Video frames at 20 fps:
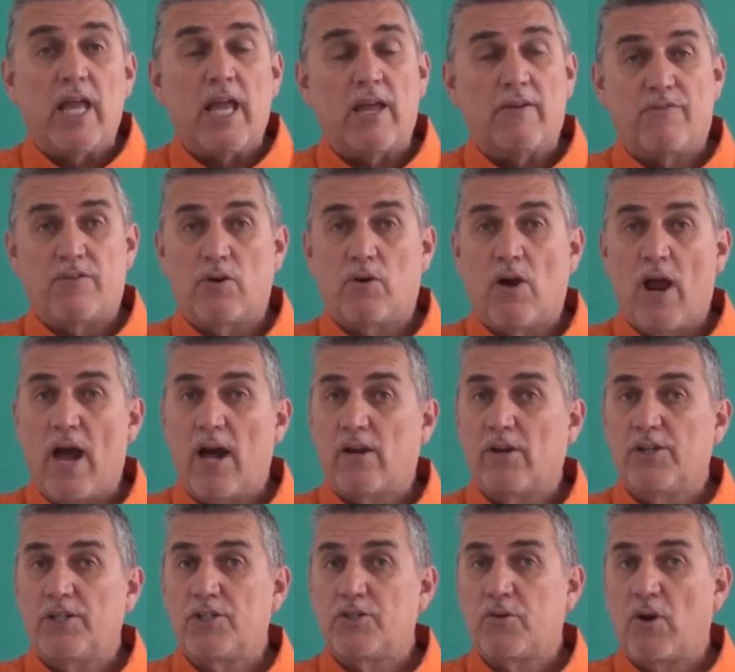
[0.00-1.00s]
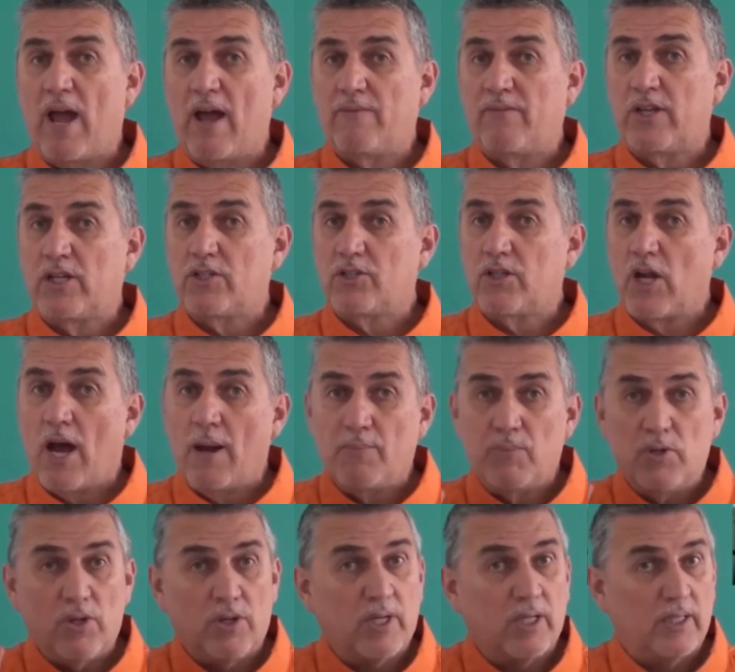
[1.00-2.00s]
If you're out on a traffic
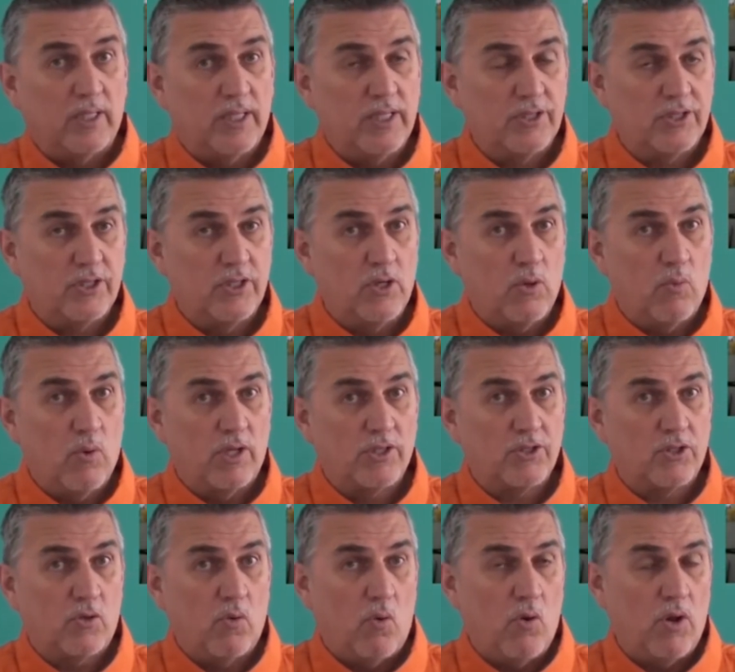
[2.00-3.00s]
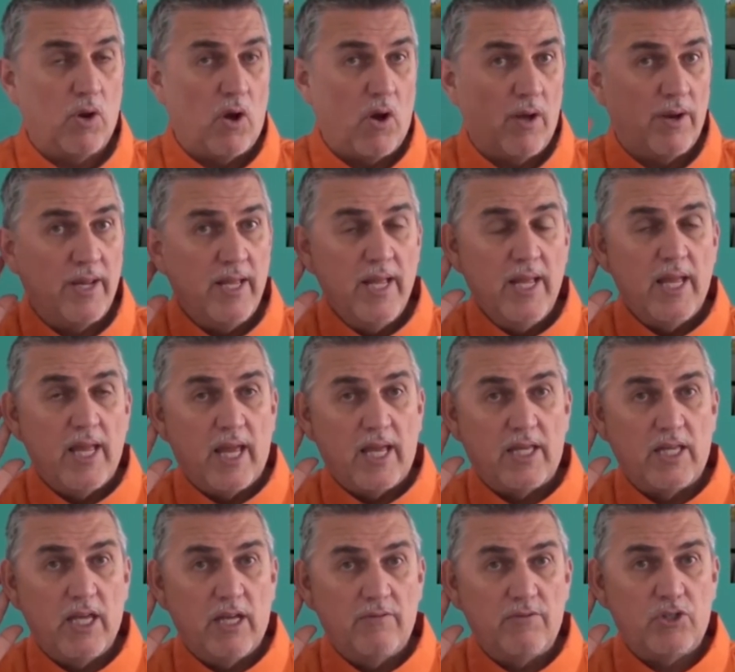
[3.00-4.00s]
stop, you can listen to what's going on.
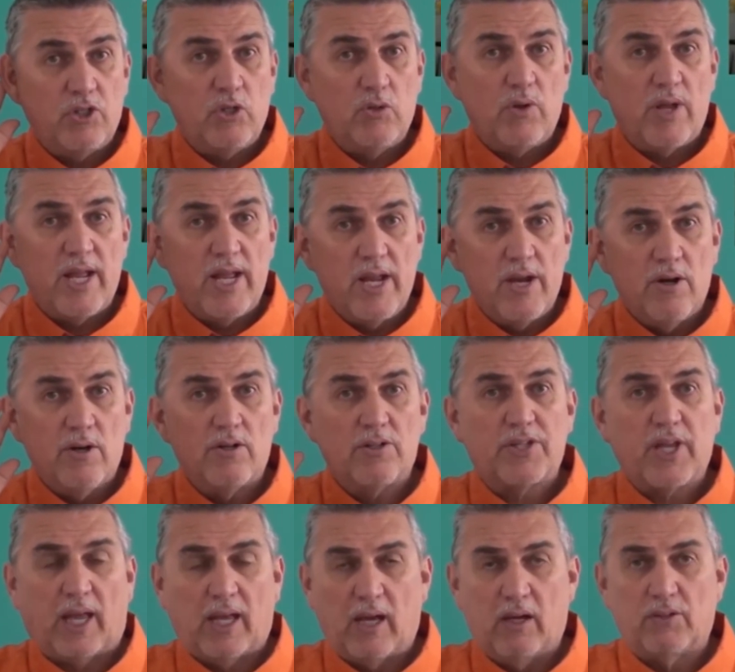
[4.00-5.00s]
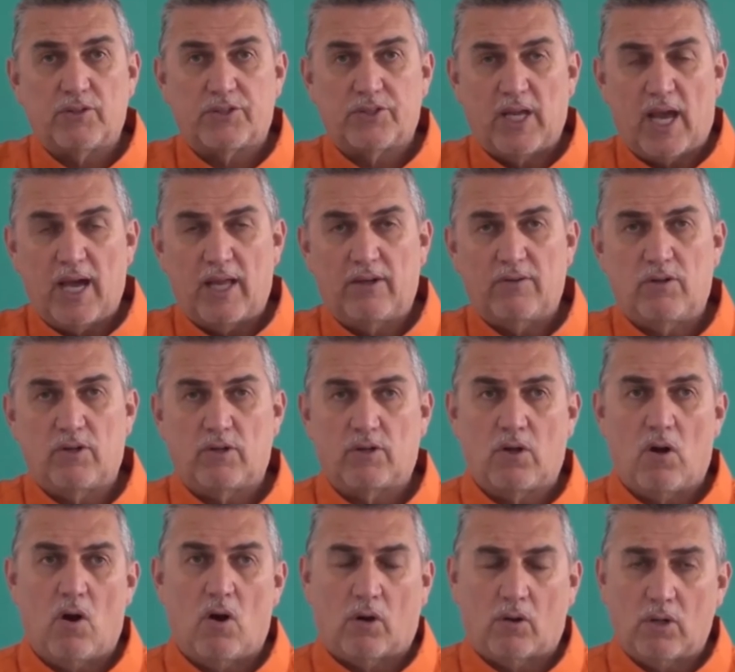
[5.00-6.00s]
It gives you ears outside of your
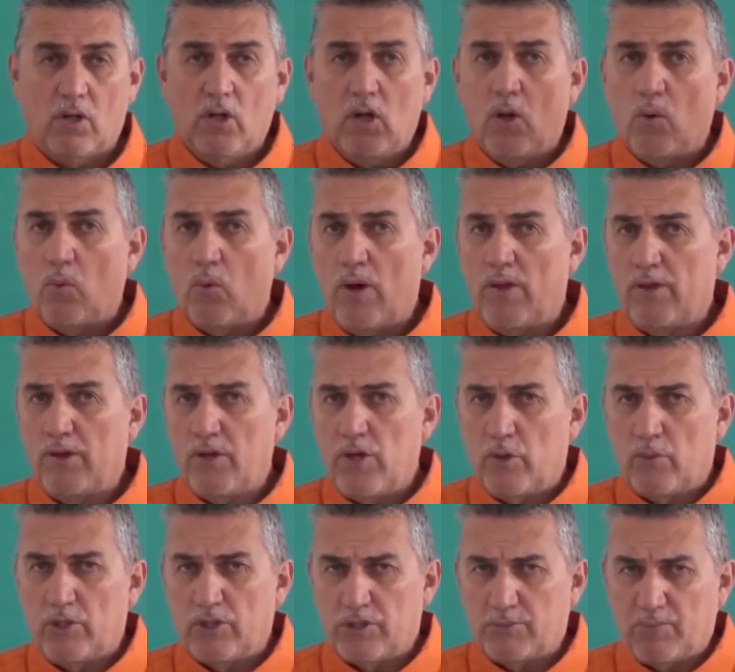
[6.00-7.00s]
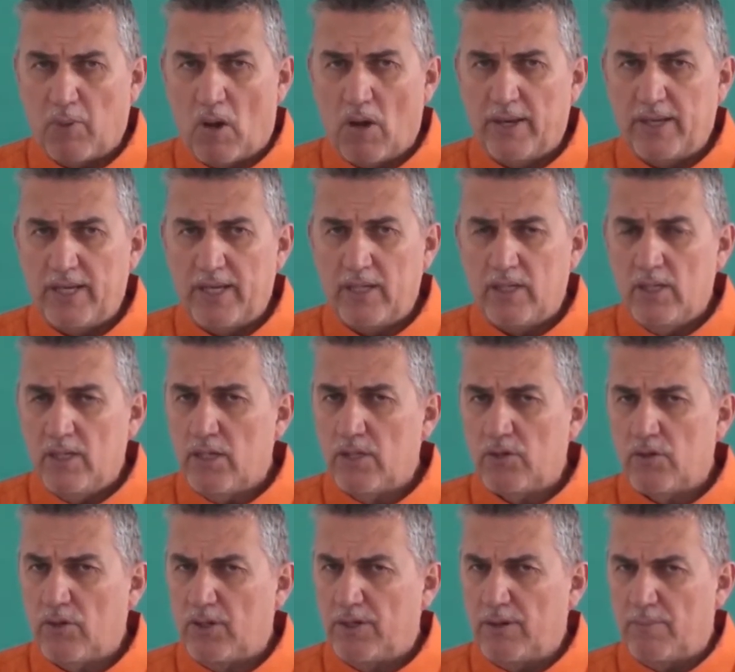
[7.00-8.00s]
car. Whether you're responding
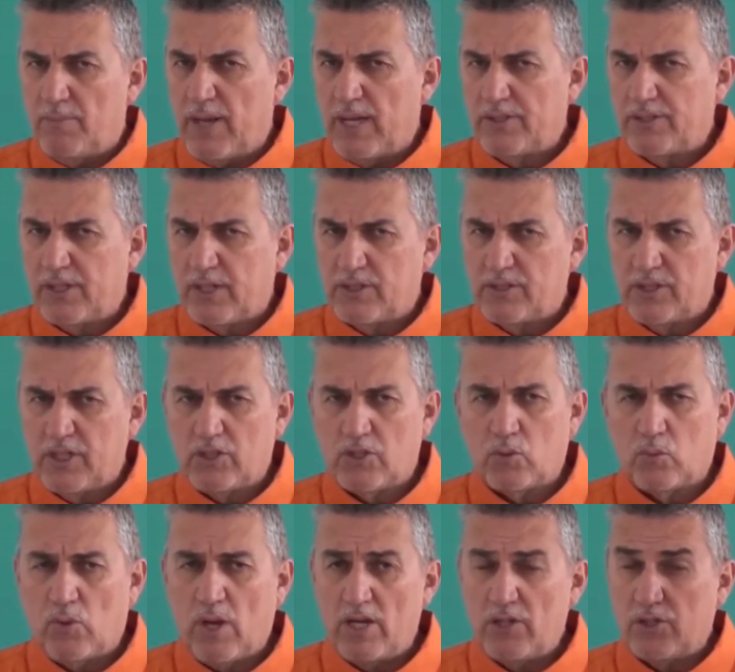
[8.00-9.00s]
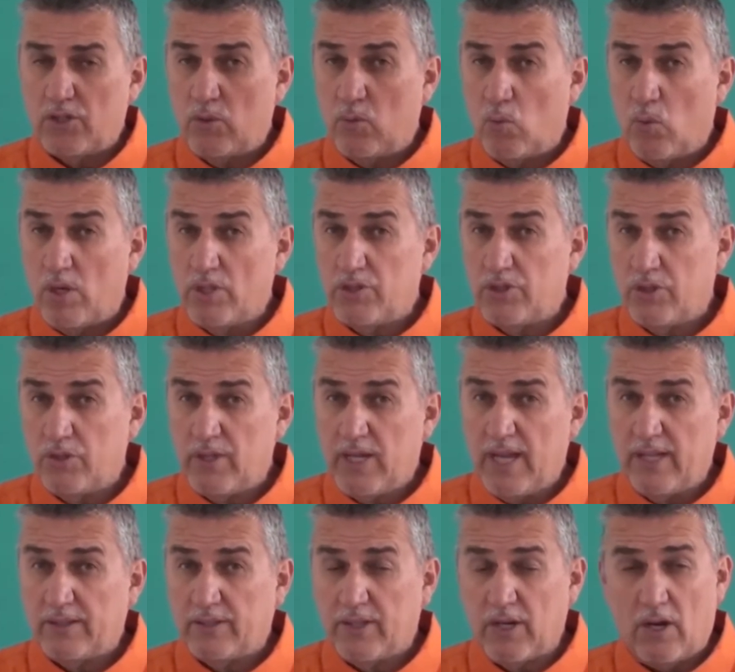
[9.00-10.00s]
to a domestic situation, once you
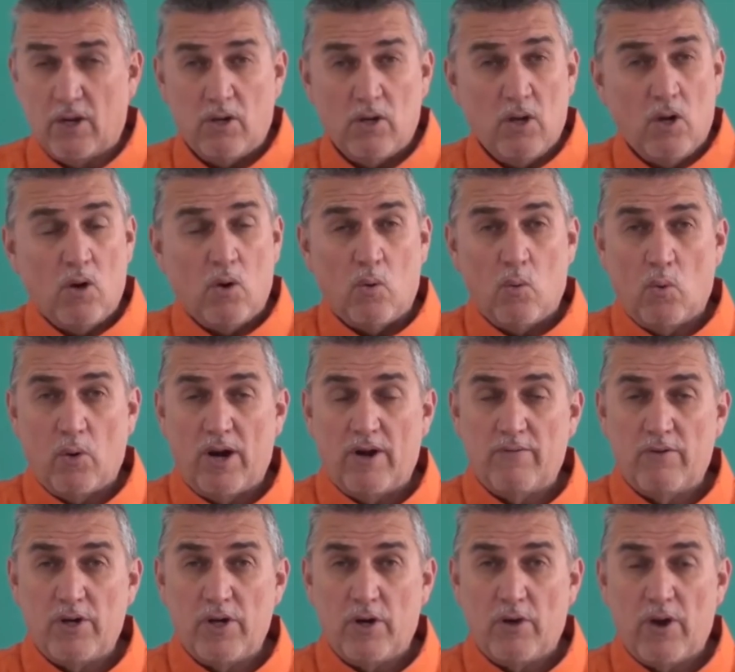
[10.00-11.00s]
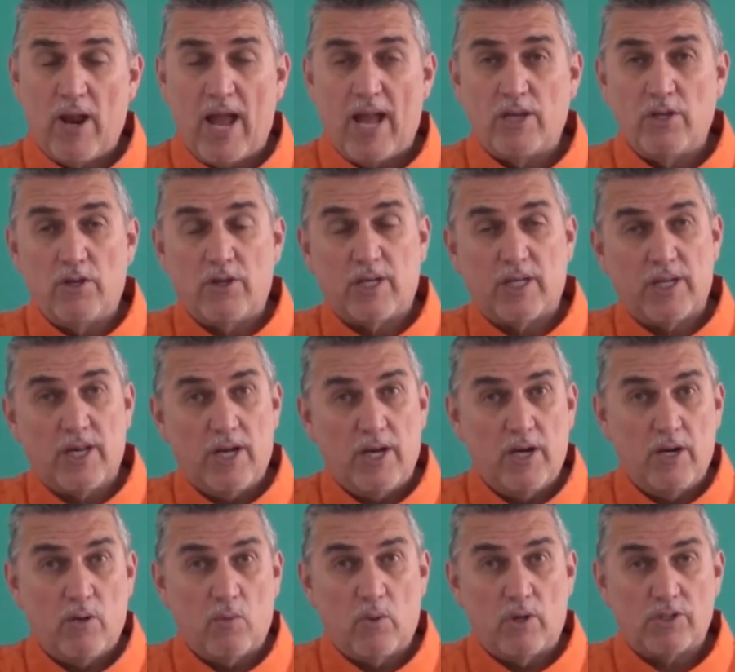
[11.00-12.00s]
get there, wherever you're at, you can
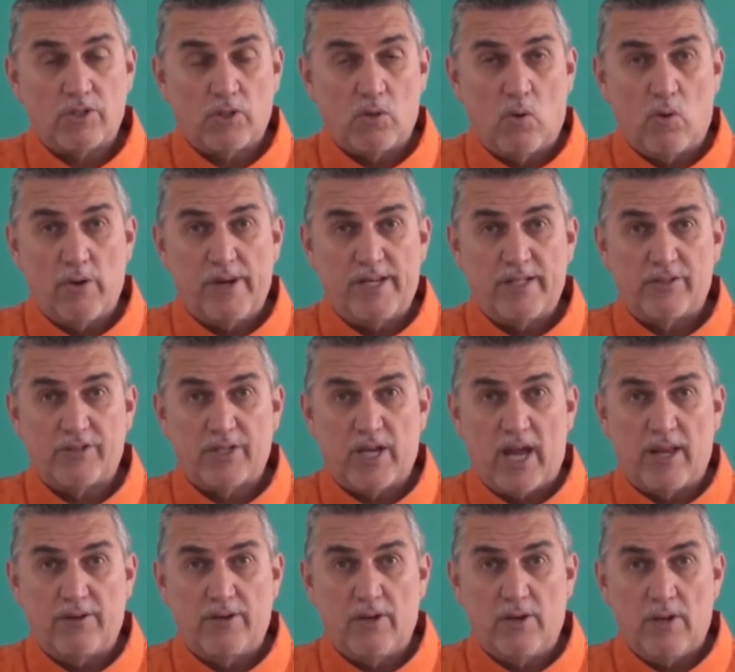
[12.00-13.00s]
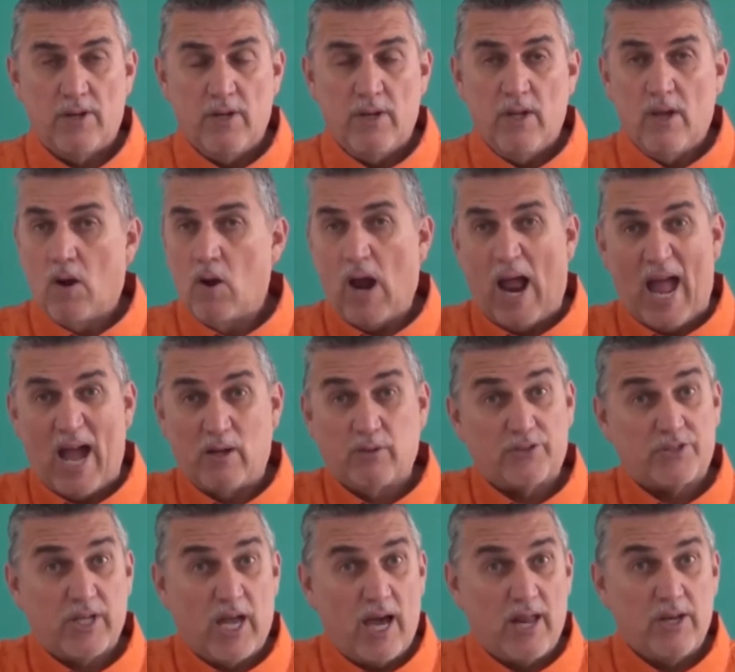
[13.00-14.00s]
hear what's going inside you or
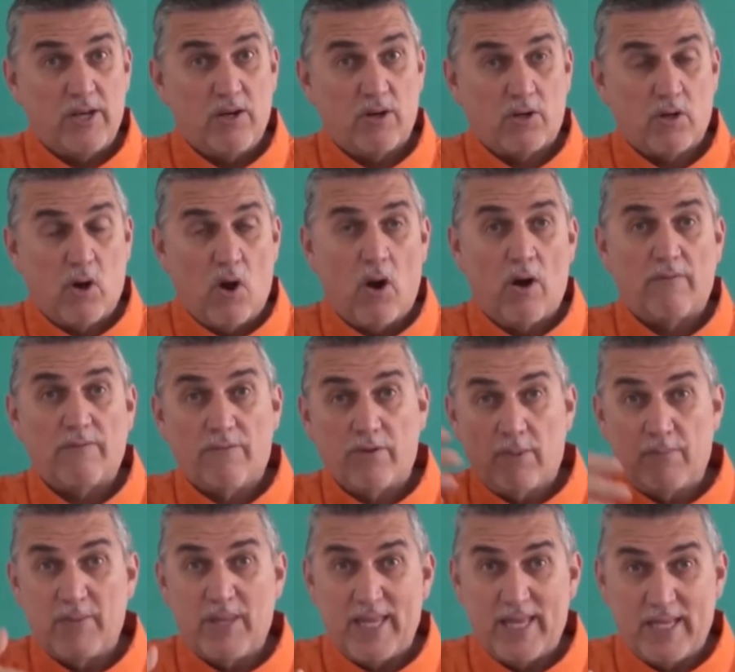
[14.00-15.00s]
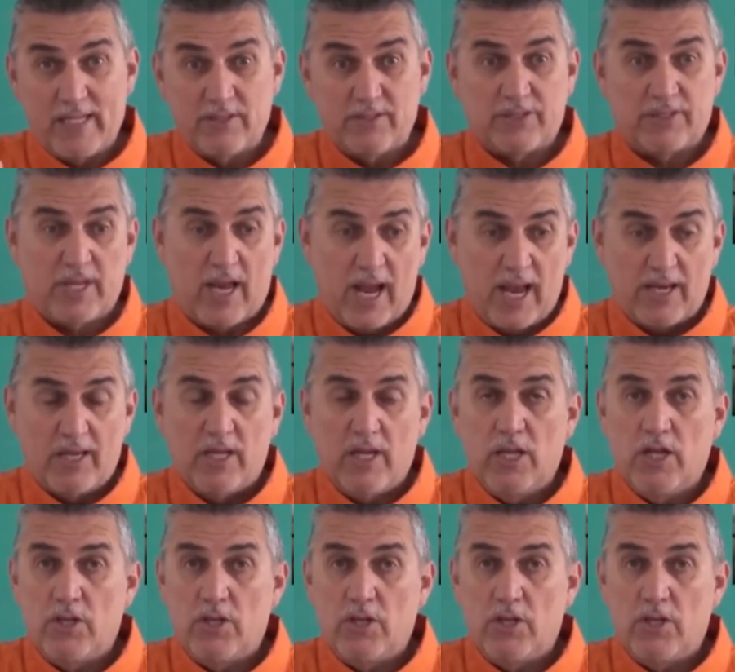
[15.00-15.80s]
outside of your car from the inside.